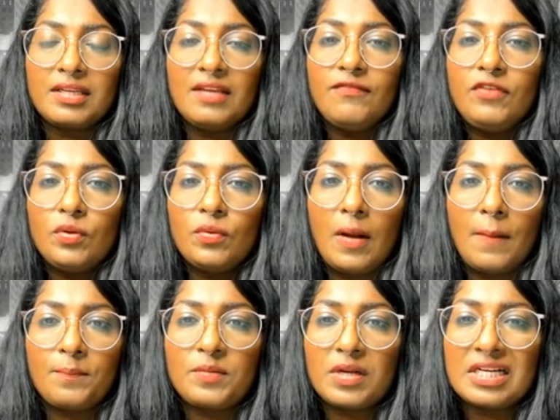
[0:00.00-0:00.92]
give you a
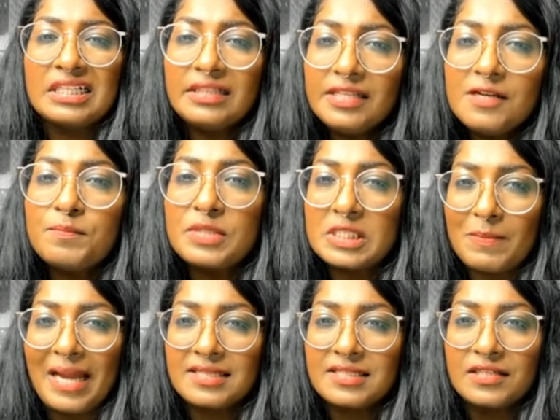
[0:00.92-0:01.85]
clear
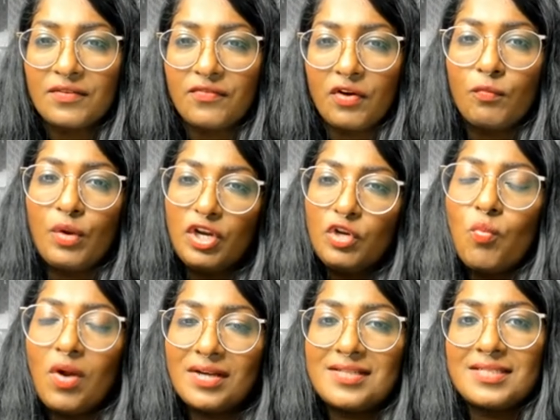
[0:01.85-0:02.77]
perspective of where you
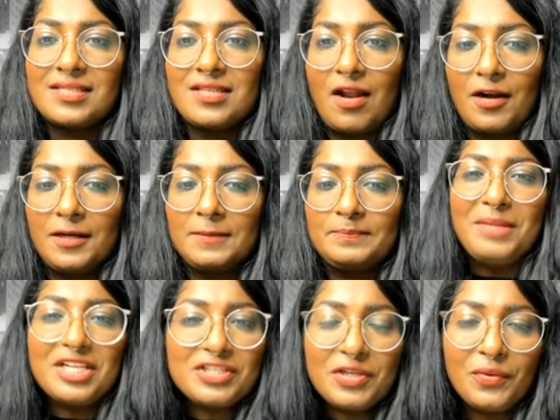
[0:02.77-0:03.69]
want to start.
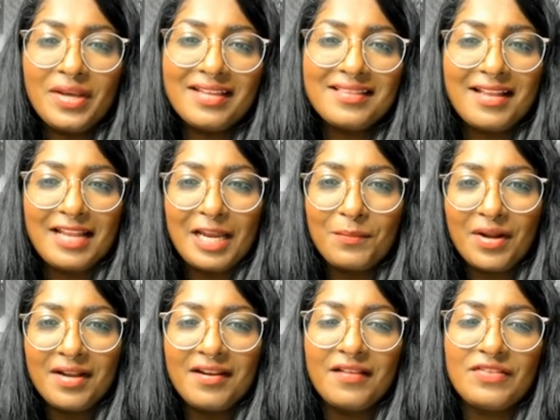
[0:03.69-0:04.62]
Make sure you hit that like
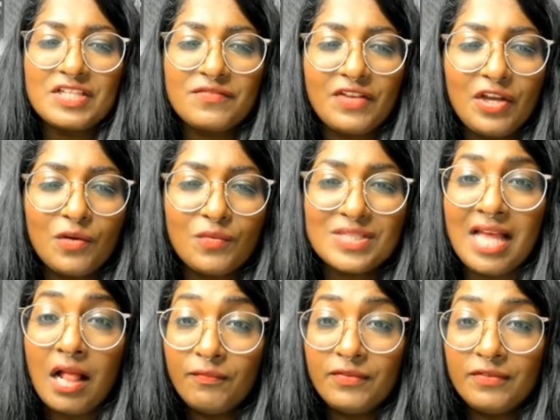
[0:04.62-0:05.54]
button if this video was
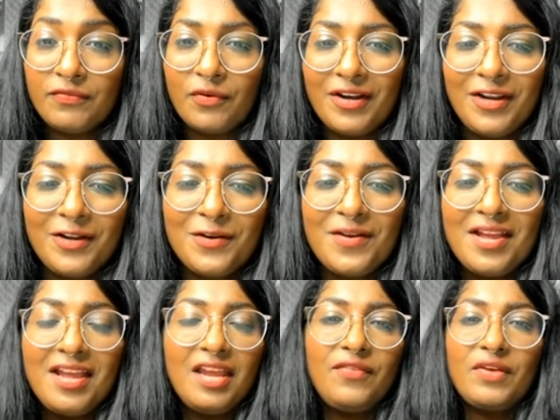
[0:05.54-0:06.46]
helpful for you.
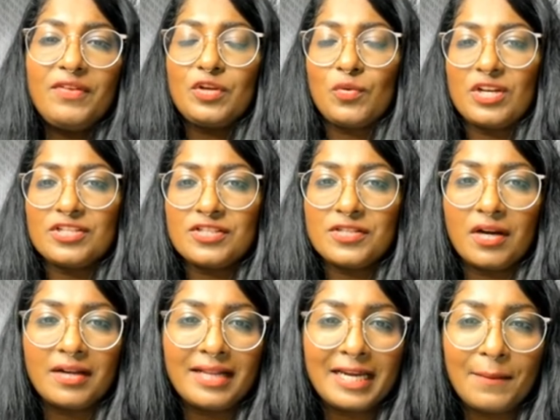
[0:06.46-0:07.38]
If you have any questions,
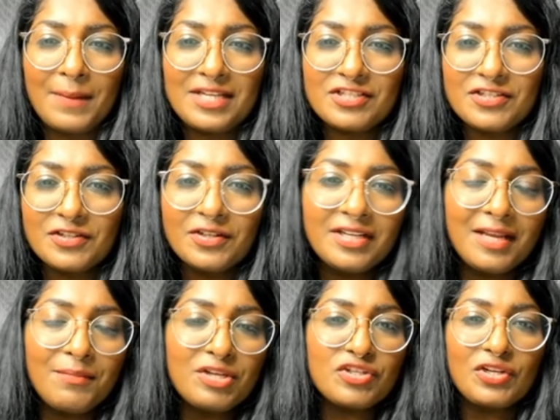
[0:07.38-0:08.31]
or like I mentioned
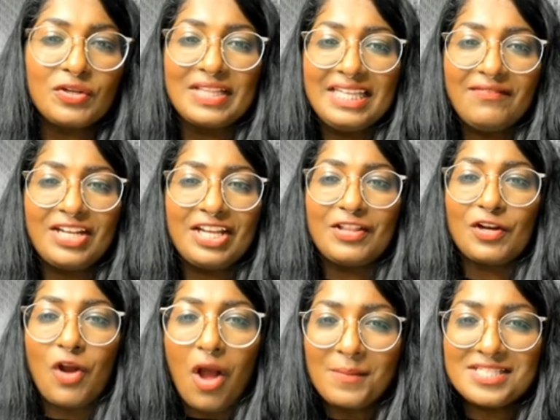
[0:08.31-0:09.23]
earlier, make sure you leave it in
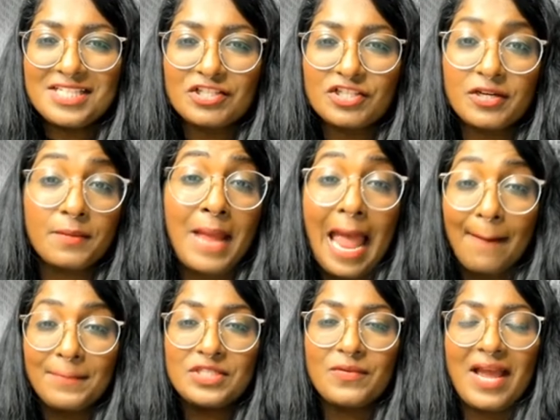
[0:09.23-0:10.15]
the comment section. I'm
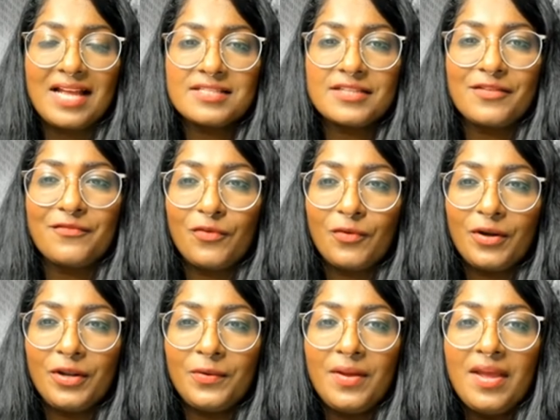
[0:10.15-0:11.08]
happy to answer them for
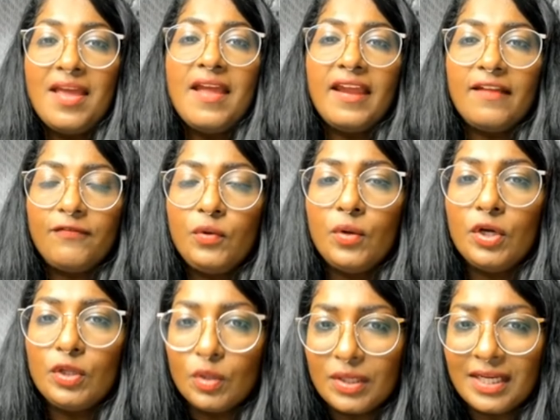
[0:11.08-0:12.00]
you. If you
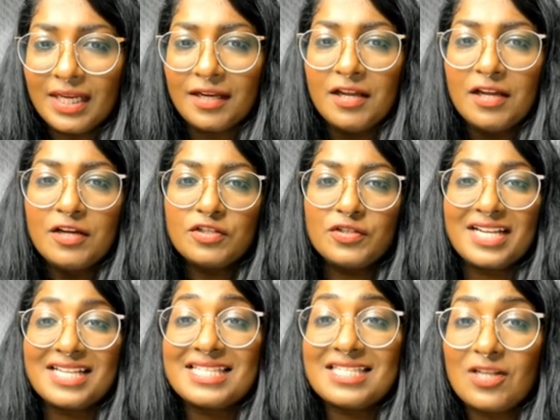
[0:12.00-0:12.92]
are looking to
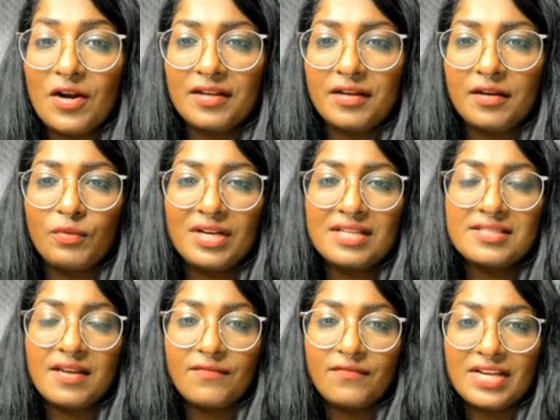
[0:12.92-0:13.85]
get started in real
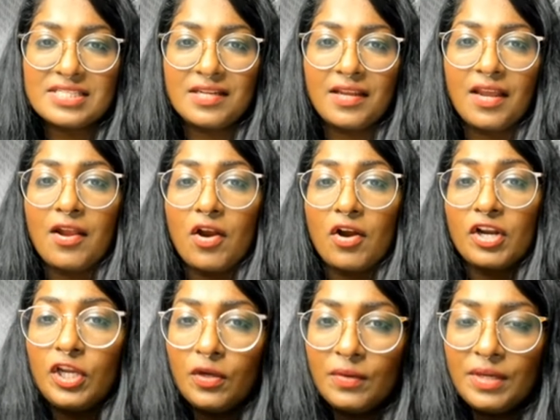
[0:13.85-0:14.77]
estate investing and are
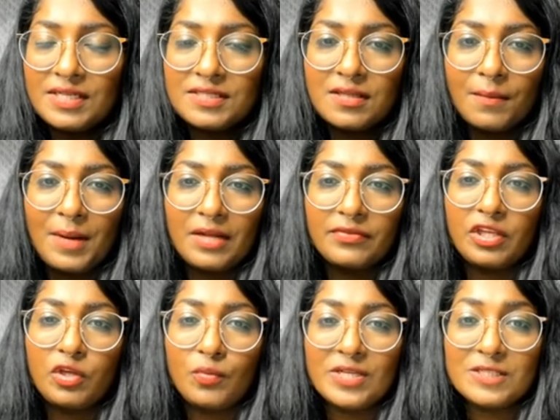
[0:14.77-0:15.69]
curious about
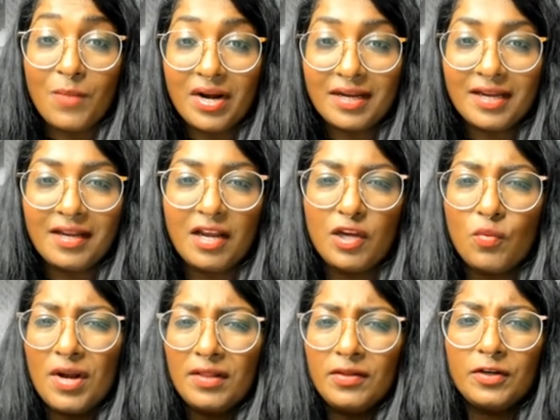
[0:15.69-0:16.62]
the US market and
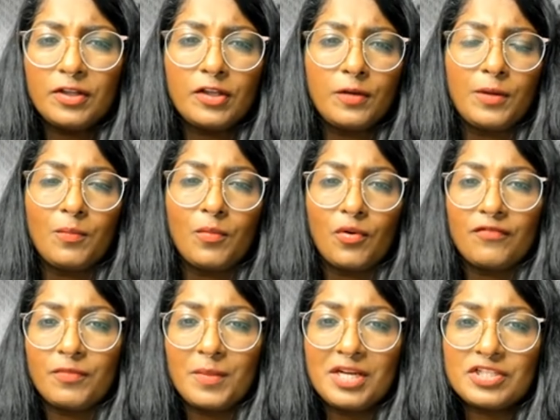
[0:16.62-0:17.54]
you want to learn a little bit more
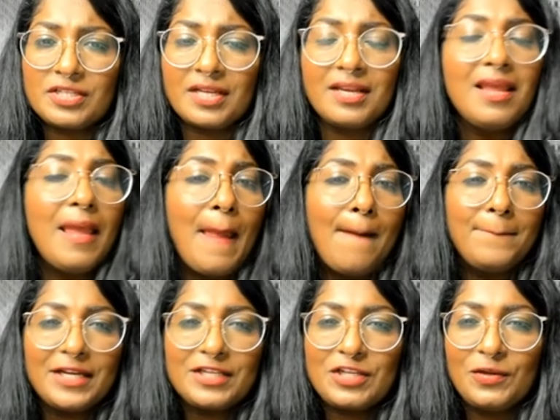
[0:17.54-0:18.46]
information,
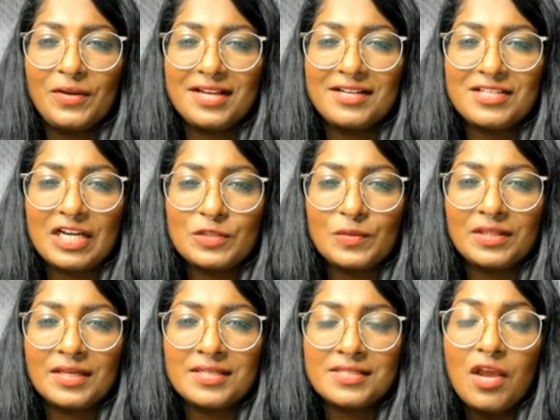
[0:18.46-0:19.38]
make sure you get in touch
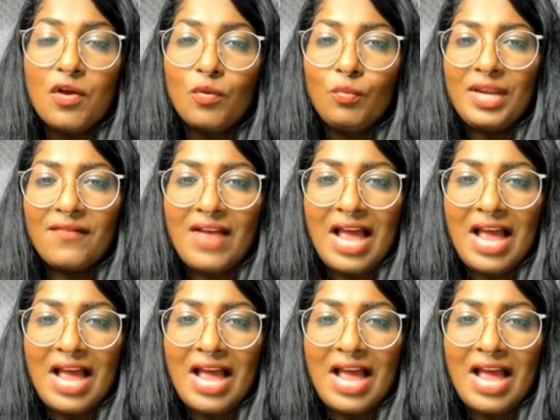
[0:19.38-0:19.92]
with us. We have